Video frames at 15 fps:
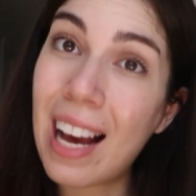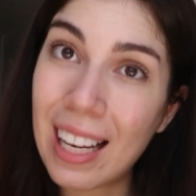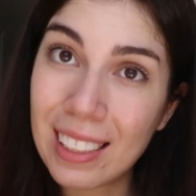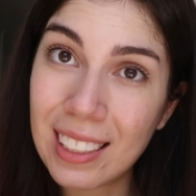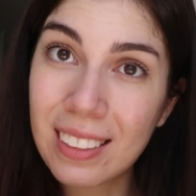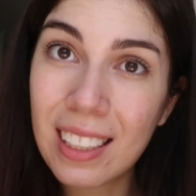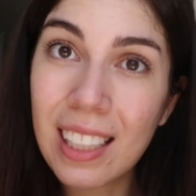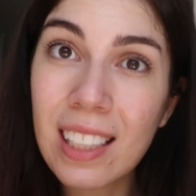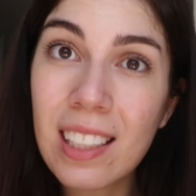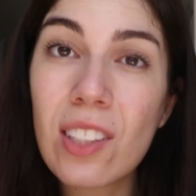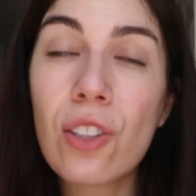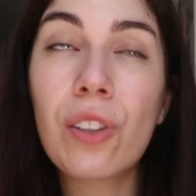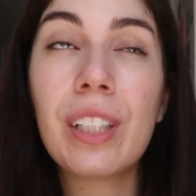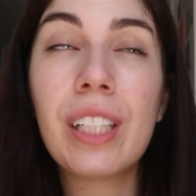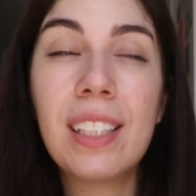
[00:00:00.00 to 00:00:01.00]
editing,
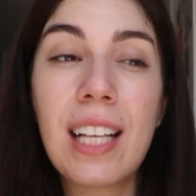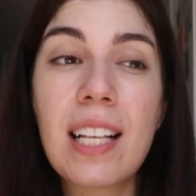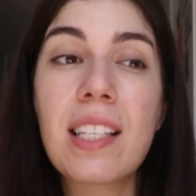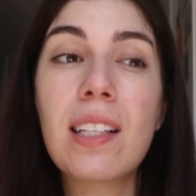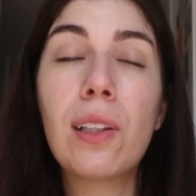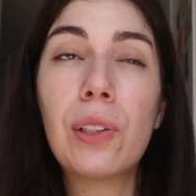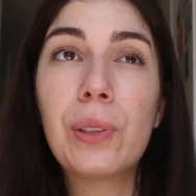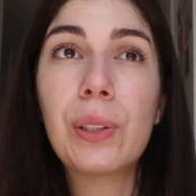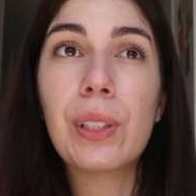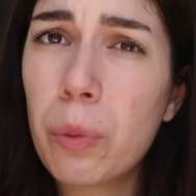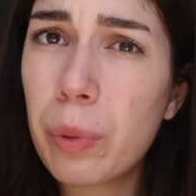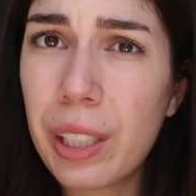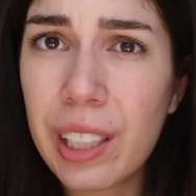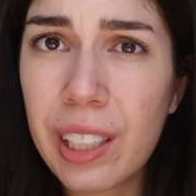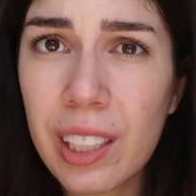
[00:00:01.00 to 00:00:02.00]
so it doesn't look
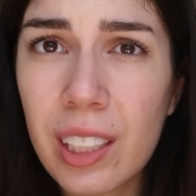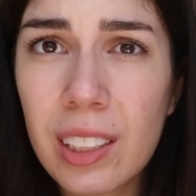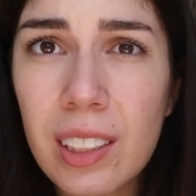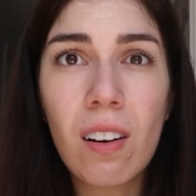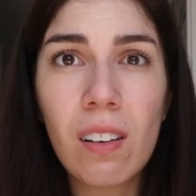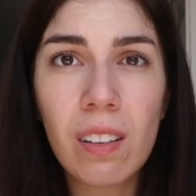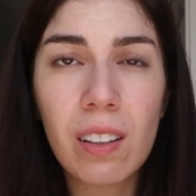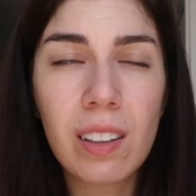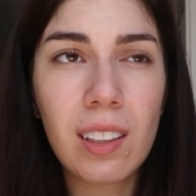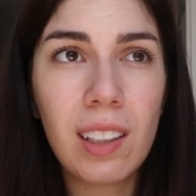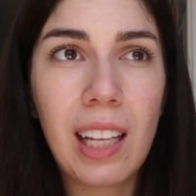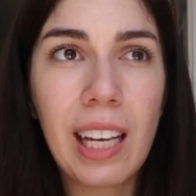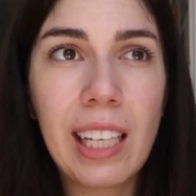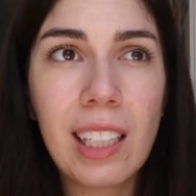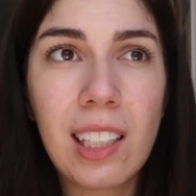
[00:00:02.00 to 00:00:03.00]
weird or
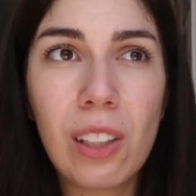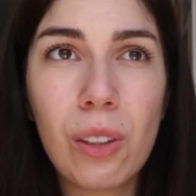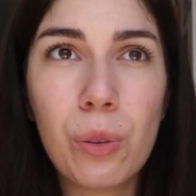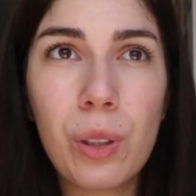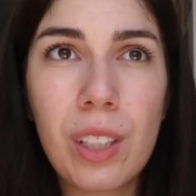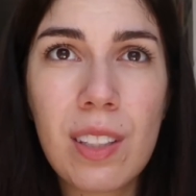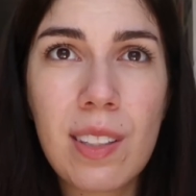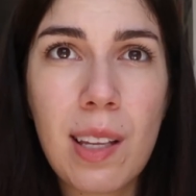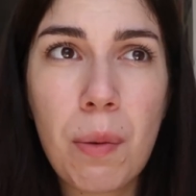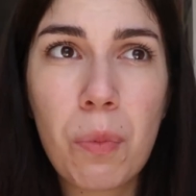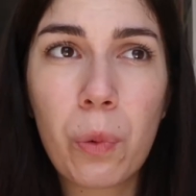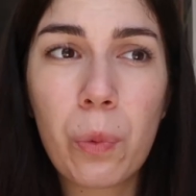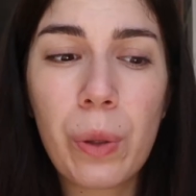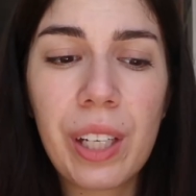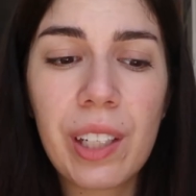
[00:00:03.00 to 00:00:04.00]
like you did
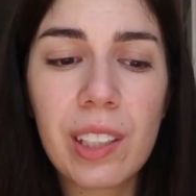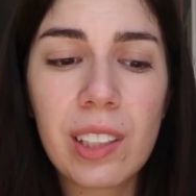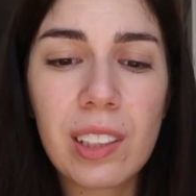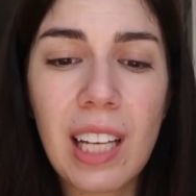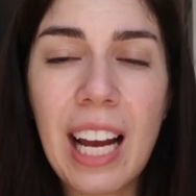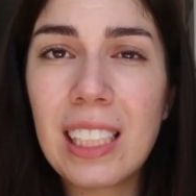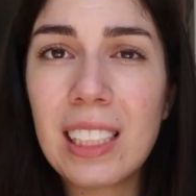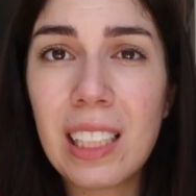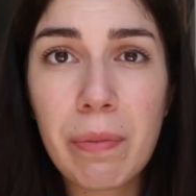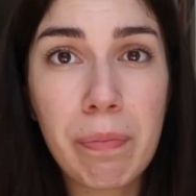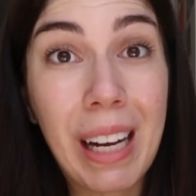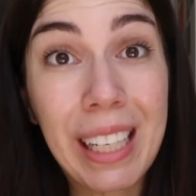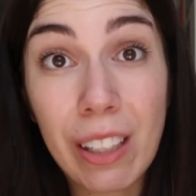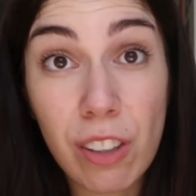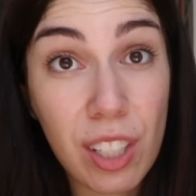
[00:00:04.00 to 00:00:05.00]
some weird editing
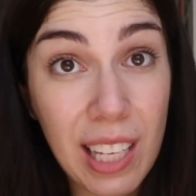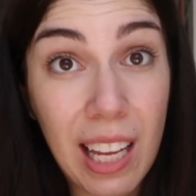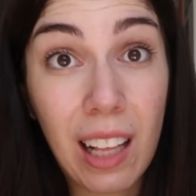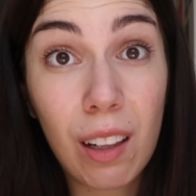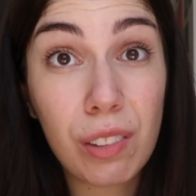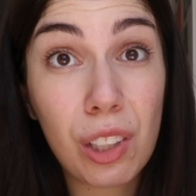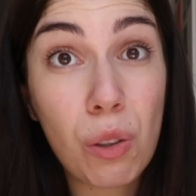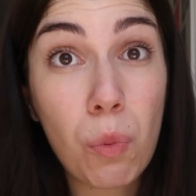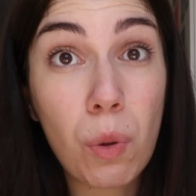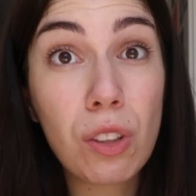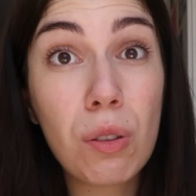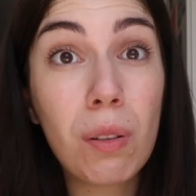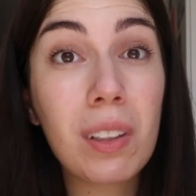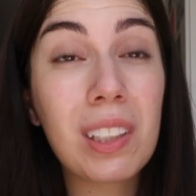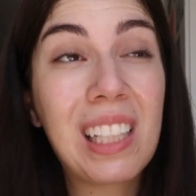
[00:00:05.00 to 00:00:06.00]
by yourself. You want
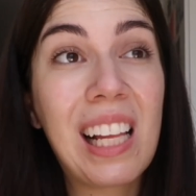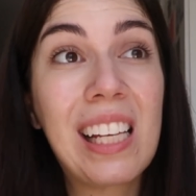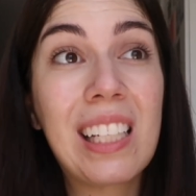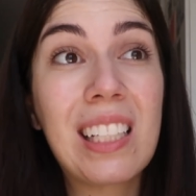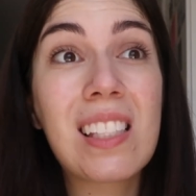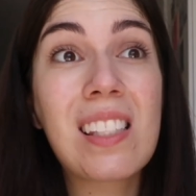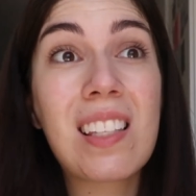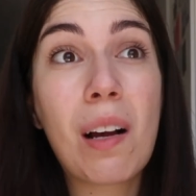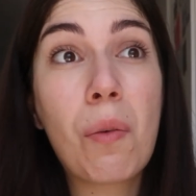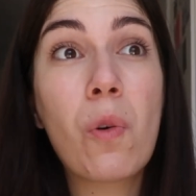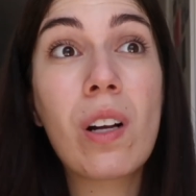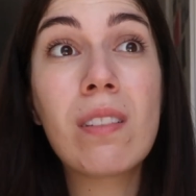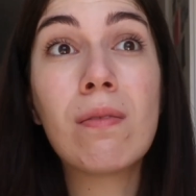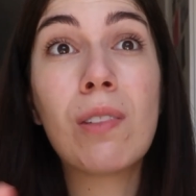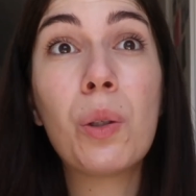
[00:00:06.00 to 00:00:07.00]
to look like
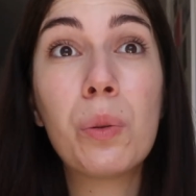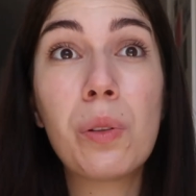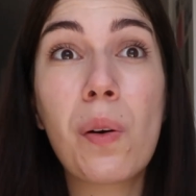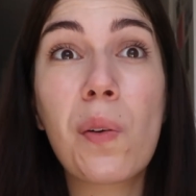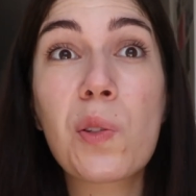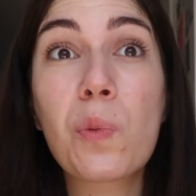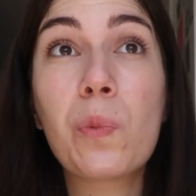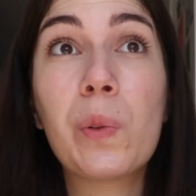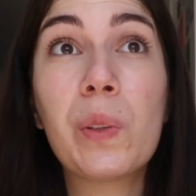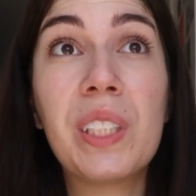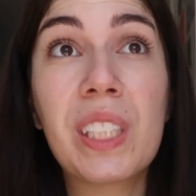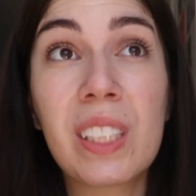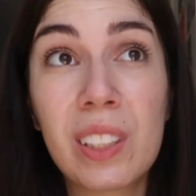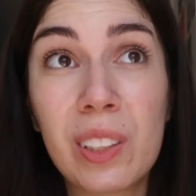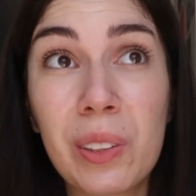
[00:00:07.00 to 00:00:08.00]
someone who knows what
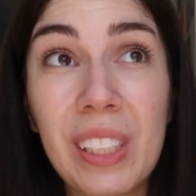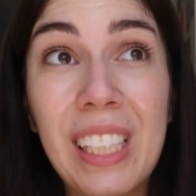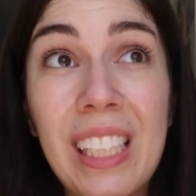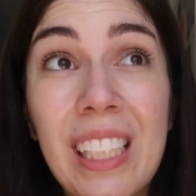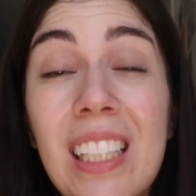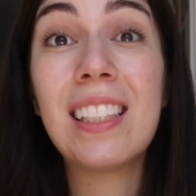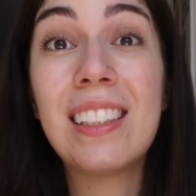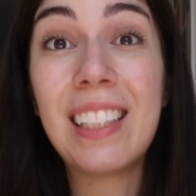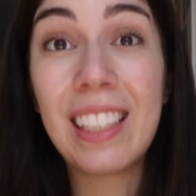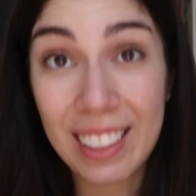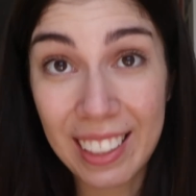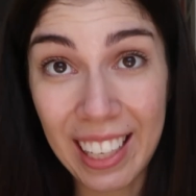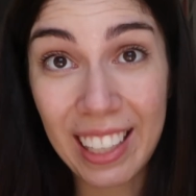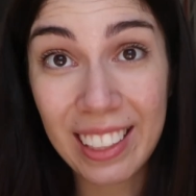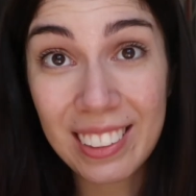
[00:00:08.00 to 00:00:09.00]
they're doing did that.